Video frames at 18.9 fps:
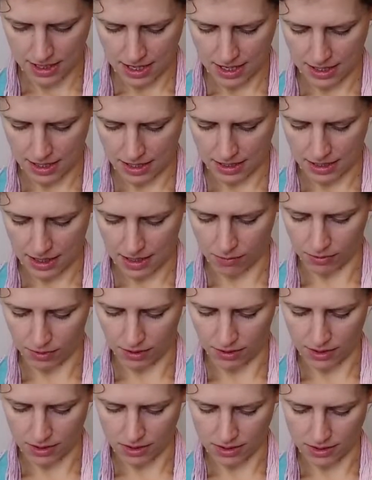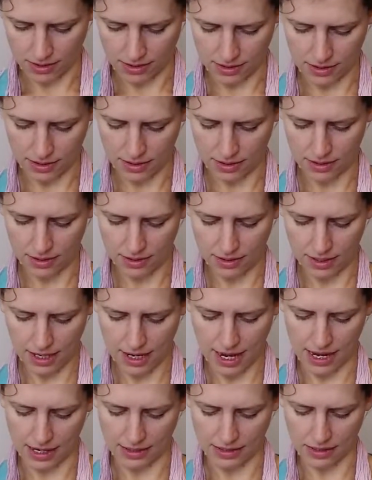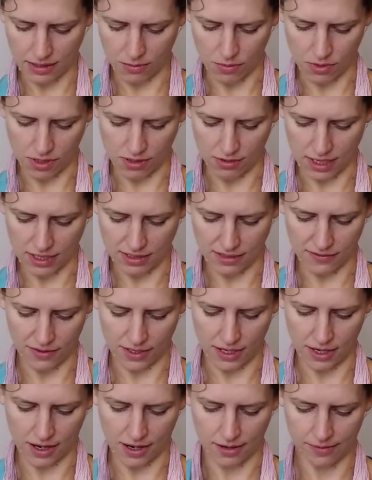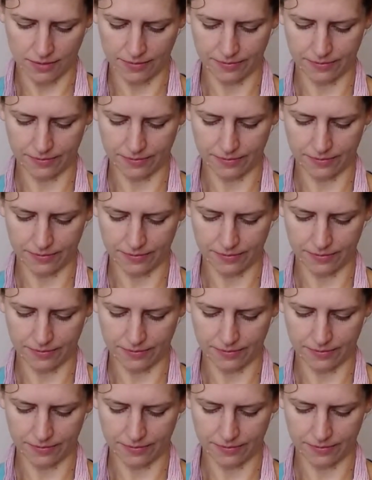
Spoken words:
and then that one can just hang down with the rest of the yarn.